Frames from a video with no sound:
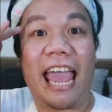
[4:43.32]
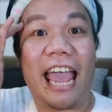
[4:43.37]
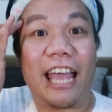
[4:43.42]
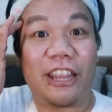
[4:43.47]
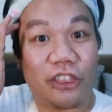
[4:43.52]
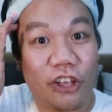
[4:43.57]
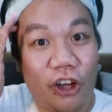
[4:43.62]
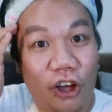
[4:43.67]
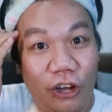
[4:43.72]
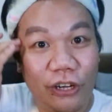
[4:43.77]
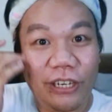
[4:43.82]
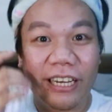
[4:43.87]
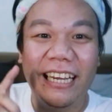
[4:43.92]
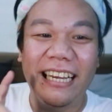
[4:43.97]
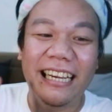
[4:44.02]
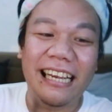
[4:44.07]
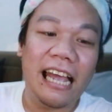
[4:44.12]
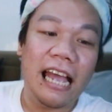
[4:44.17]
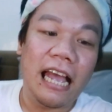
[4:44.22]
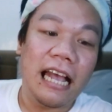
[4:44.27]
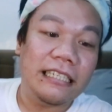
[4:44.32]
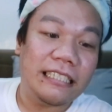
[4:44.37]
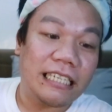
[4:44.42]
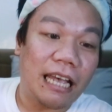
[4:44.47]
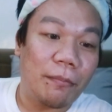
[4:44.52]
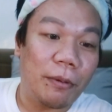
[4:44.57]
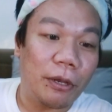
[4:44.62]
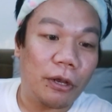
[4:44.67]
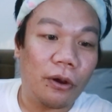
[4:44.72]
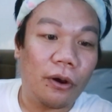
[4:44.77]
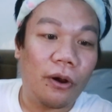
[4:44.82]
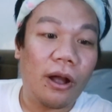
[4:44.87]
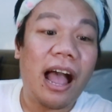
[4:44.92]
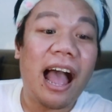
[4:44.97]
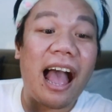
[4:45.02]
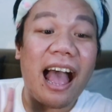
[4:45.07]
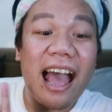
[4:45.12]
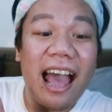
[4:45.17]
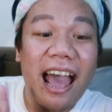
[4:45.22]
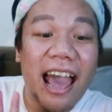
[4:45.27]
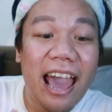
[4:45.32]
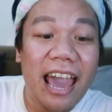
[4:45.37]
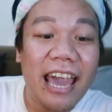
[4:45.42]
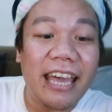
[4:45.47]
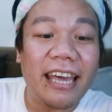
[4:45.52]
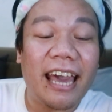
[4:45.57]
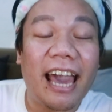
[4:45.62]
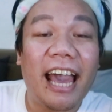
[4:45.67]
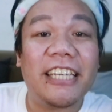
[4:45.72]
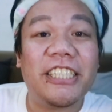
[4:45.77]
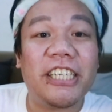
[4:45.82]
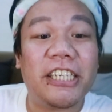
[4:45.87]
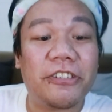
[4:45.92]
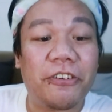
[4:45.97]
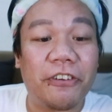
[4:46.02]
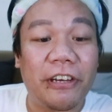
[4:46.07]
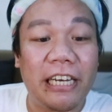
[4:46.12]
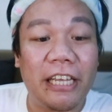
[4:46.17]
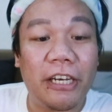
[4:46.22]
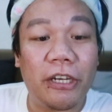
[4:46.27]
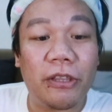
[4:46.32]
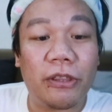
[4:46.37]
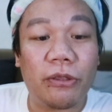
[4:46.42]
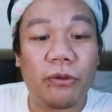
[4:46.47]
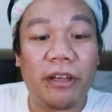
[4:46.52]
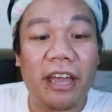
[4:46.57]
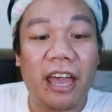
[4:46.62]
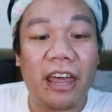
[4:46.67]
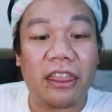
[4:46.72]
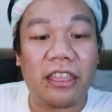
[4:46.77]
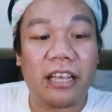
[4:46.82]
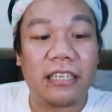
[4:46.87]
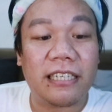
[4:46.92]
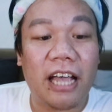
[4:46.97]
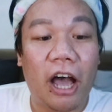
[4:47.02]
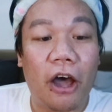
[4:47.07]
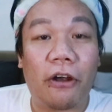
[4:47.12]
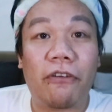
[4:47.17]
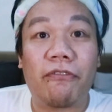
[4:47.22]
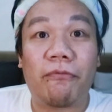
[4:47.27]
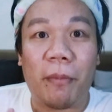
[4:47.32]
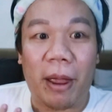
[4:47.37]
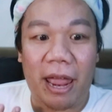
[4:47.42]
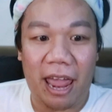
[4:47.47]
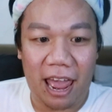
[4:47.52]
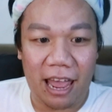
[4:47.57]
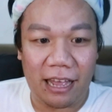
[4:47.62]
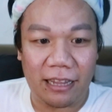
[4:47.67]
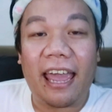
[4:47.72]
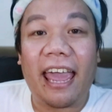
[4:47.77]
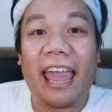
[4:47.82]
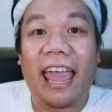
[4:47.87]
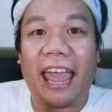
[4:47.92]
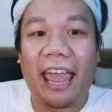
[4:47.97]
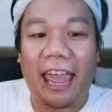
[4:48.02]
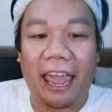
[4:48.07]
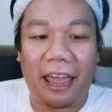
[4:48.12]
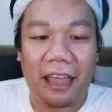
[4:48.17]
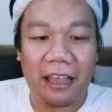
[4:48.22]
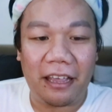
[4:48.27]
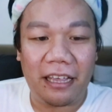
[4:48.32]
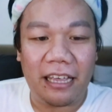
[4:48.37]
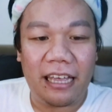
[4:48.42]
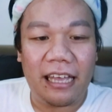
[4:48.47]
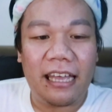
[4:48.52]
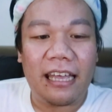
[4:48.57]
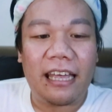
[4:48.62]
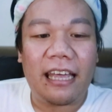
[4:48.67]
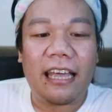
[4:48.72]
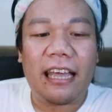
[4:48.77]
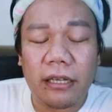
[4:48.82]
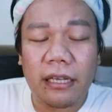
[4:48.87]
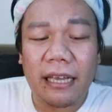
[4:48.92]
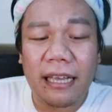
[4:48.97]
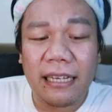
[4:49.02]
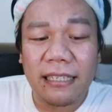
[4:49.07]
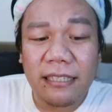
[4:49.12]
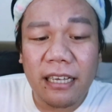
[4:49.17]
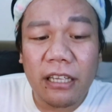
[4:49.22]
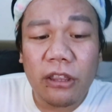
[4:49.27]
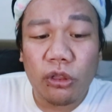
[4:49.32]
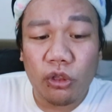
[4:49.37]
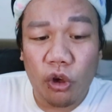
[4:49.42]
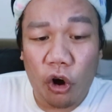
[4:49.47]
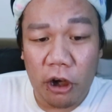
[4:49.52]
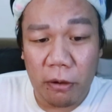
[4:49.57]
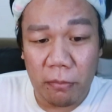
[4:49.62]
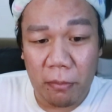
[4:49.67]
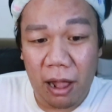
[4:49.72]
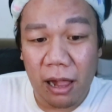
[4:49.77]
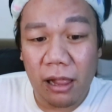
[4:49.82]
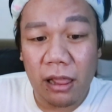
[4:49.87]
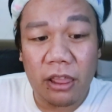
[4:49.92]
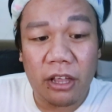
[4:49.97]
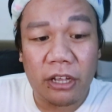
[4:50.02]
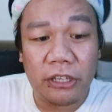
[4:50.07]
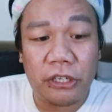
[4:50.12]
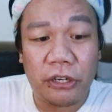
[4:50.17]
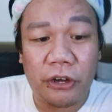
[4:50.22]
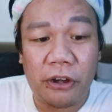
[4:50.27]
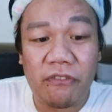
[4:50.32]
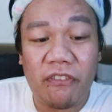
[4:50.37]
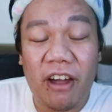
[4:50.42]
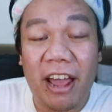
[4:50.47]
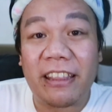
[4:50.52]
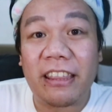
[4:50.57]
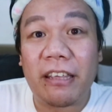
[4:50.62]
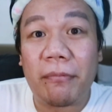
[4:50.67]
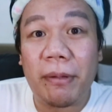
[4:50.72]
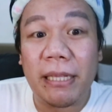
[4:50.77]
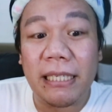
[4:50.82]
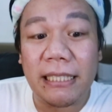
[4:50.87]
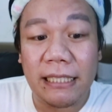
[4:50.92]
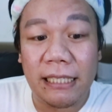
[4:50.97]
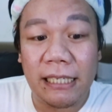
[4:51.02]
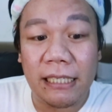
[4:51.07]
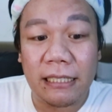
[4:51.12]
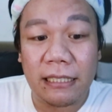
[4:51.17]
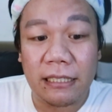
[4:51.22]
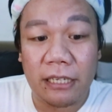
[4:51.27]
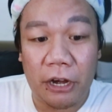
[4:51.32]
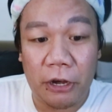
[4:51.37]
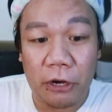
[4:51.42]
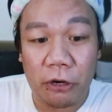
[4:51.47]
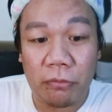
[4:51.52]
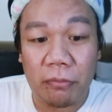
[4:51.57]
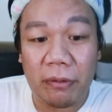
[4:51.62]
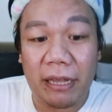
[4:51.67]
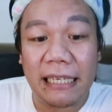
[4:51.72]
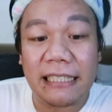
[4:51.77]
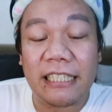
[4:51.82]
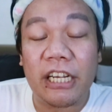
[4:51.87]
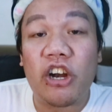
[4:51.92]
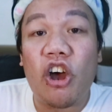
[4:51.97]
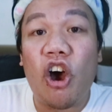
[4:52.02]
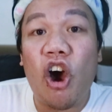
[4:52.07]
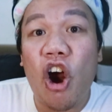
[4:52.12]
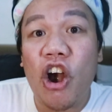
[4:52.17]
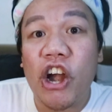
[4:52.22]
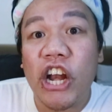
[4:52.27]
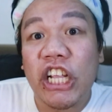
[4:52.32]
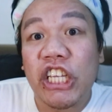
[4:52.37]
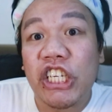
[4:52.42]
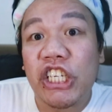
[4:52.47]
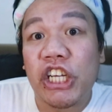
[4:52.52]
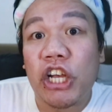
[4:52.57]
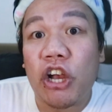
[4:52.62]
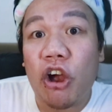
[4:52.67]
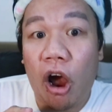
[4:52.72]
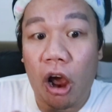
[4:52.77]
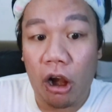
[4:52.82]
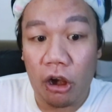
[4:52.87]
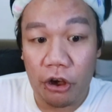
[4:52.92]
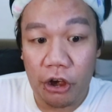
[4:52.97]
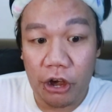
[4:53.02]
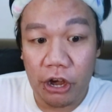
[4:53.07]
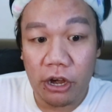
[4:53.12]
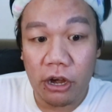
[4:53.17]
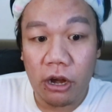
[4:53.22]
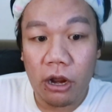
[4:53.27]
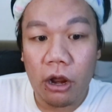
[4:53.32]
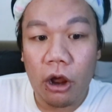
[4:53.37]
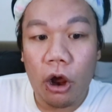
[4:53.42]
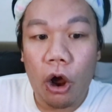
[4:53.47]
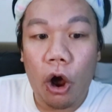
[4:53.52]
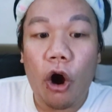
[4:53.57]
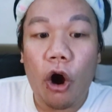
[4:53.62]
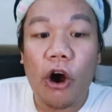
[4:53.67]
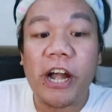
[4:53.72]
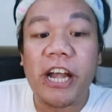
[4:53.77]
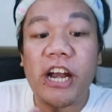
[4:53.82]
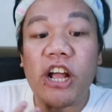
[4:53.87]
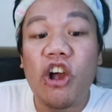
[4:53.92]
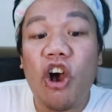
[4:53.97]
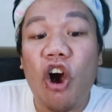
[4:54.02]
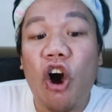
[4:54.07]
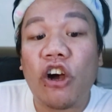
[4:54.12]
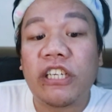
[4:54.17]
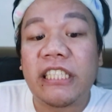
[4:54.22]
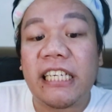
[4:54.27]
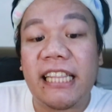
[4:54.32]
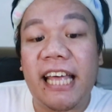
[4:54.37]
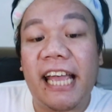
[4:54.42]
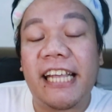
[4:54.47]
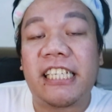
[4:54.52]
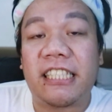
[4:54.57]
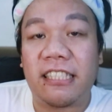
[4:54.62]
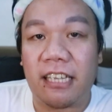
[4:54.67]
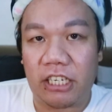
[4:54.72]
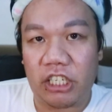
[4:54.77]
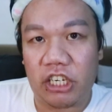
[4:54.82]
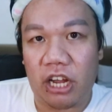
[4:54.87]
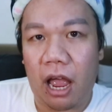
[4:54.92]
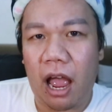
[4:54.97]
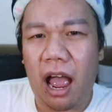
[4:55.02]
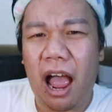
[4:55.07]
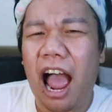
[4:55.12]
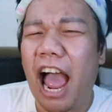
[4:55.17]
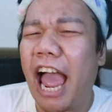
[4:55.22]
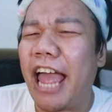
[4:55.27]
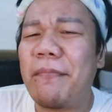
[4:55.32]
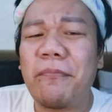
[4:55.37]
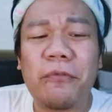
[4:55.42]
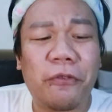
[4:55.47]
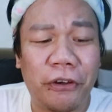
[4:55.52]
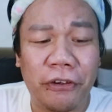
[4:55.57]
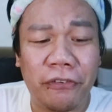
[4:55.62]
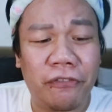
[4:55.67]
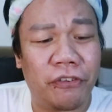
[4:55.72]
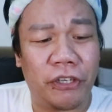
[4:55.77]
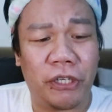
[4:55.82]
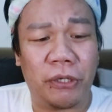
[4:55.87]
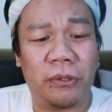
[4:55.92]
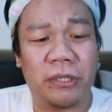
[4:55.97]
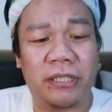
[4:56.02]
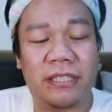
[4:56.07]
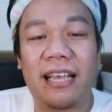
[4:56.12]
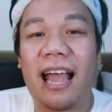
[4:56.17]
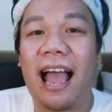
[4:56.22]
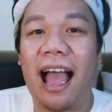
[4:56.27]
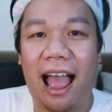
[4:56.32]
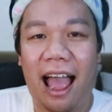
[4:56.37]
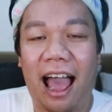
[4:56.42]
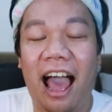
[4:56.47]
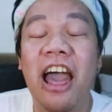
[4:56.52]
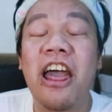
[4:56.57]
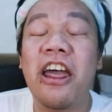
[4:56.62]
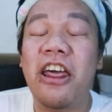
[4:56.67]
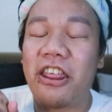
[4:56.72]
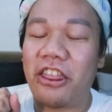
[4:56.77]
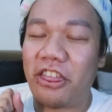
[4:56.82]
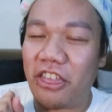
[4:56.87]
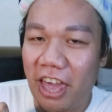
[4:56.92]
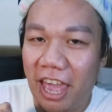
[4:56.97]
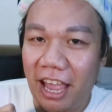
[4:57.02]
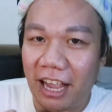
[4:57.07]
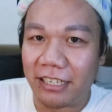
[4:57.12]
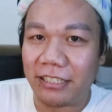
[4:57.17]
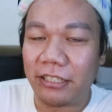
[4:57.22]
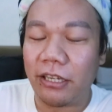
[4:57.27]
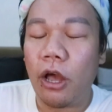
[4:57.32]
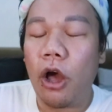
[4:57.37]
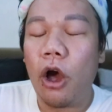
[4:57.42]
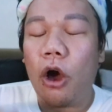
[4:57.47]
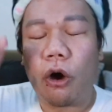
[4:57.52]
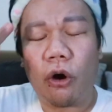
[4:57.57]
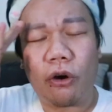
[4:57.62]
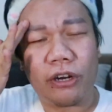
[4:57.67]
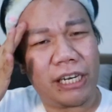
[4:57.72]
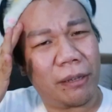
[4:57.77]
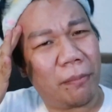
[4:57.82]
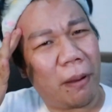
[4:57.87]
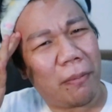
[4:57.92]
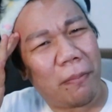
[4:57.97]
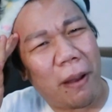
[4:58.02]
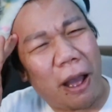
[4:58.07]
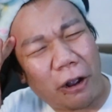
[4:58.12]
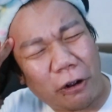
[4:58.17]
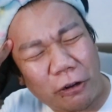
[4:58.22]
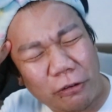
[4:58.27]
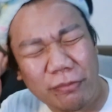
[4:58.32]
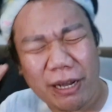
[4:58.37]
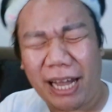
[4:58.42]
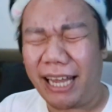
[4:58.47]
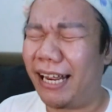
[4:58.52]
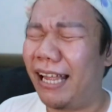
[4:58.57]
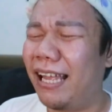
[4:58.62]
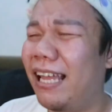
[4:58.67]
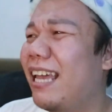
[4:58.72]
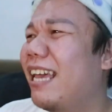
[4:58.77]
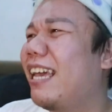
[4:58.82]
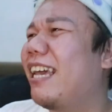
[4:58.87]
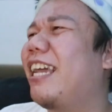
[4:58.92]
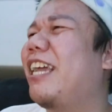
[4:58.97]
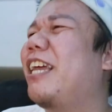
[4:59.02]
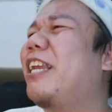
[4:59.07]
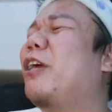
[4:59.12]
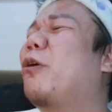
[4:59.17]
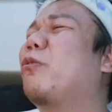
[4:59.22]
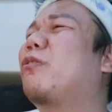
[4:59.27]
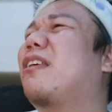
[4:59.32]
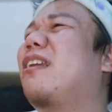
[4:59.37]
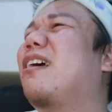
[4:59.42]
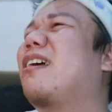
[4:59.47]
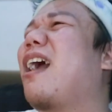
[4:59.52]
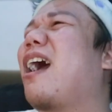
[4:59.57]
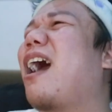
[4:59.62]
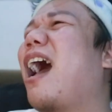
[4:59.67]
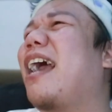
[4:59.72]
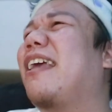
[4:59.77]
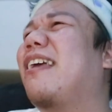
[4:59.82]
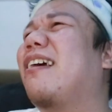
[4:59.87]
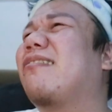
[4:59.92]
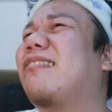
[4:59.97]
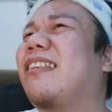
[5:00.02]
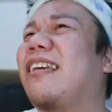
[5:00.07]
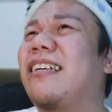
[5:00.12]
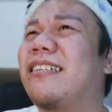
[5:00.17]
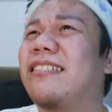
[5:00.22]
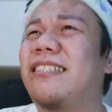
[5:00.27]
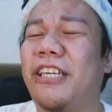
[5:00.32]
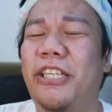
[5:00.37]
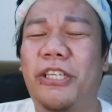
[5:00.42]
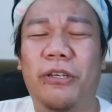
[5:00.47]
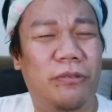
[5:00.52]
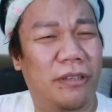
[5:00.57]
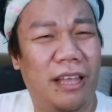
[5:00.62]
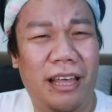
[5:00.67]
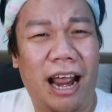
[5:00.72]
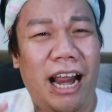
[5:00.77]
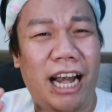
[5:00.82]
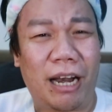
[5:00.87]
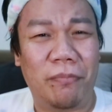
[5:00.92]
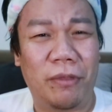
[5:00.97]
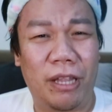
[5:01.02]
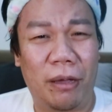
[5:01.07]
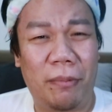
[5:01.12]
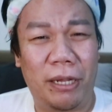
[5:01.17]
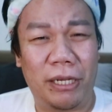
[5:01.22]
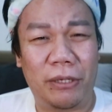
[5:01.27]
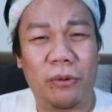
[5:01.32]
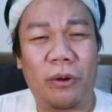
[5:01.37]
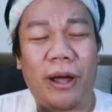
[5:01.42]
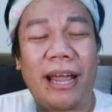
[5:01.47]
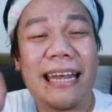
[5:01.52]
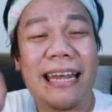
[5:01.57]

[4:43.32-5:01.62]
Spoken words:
Eto, sabi ko, "Hi, I just really need to get this out of my head. Hehe. Is it normal that your vitamin C serum is an orangey color or nag-oxidize na siya? I'm confused. Haha. Thanks. O di ba mga kumare, hindi ko talaga kayang tiisin yung nararamdaman ko.